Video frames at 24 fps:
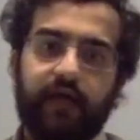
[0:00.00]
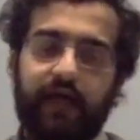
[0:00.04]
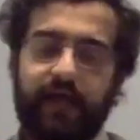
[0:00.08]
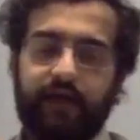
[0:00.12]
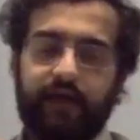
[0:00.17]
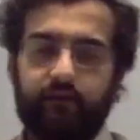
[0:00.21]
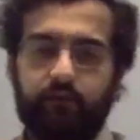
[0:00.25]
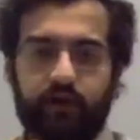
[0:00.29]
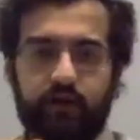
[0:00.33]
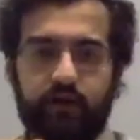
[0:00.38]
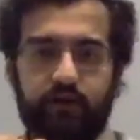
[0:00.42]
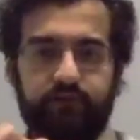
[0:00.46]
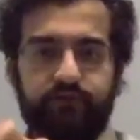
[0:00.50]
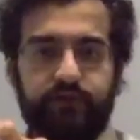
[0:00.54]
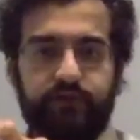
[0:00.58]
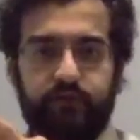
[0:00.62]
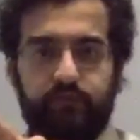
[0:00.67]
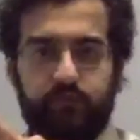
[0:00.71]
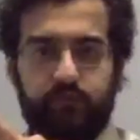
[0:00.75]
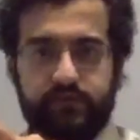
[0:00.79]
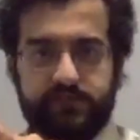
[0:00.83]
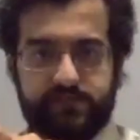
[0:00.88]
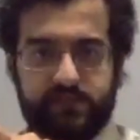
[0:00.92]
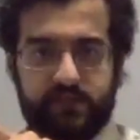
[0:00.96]
And one of
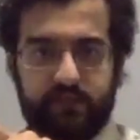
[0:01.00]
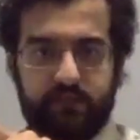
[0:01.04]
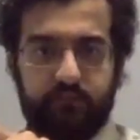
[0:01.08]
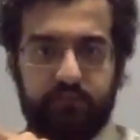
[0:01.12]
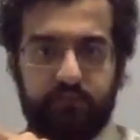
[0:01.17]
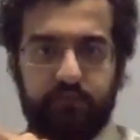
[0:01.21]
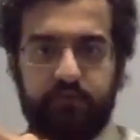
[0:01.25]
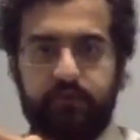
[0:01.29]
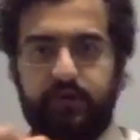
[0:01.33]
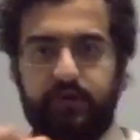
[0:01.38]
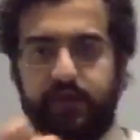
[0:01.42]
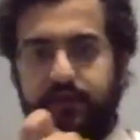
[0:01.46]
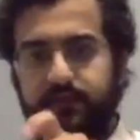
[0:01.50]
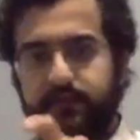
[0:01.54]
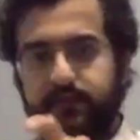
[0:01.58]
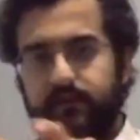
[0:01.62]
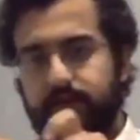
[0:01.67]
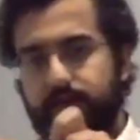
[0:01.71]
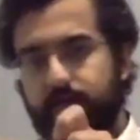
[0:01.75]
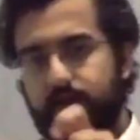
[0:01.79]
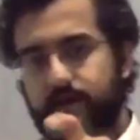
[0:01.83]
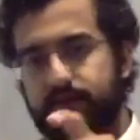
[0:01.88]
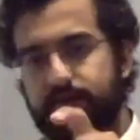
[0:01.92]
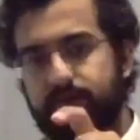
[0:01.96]
them was computer, and
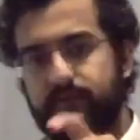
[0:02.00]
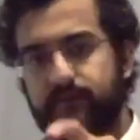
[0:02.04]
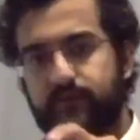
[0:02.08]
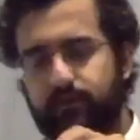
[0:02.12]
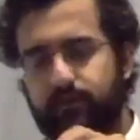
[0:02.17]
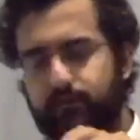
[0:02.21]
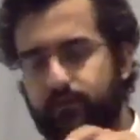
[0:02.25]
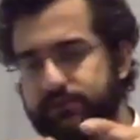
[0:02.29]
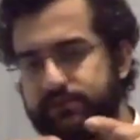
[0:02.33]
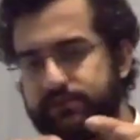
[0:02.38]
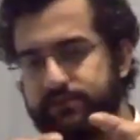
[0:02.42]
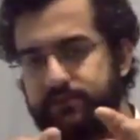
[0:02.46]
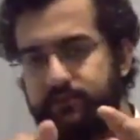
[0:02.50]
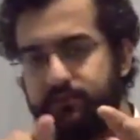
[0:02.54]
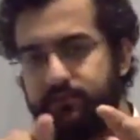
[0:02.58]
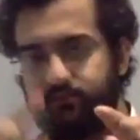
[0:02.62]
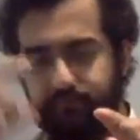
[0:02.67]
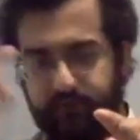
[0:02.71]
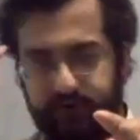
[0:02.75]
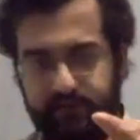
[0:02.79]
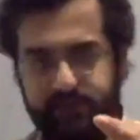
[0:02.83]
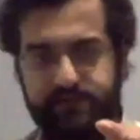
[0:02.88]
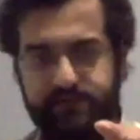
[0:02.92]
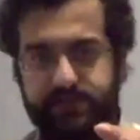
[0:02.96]
the other one was the
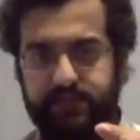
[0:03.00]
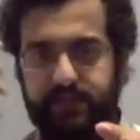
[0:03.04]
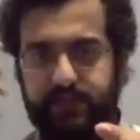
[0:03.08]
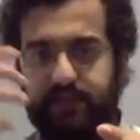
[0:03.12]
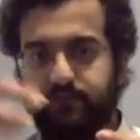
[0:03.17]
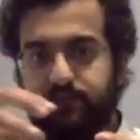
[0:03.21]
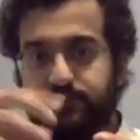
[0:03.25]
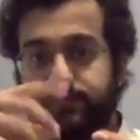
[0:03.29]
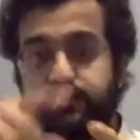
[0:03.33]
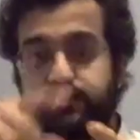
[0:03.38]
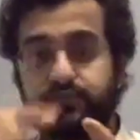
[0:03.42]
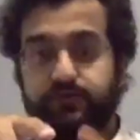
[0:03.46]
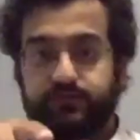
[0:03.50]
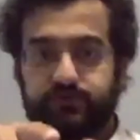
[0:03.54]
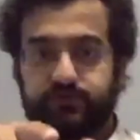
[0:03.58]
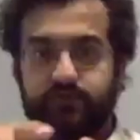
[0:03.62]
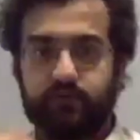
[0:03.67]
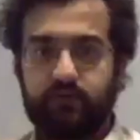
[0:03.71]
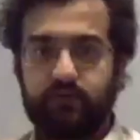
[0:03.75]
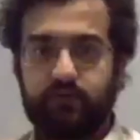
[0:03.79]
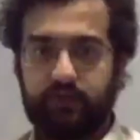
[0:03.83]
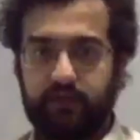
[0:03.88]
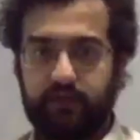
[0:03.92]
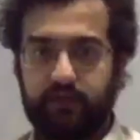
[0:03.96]
person that was
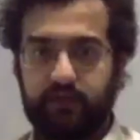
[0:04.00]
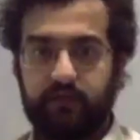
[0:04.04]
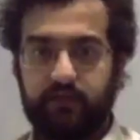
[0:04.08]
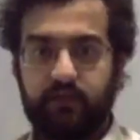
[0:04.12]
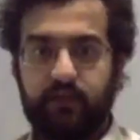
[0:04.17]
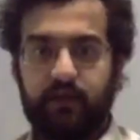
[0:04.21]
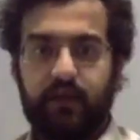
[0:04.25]
controlling it.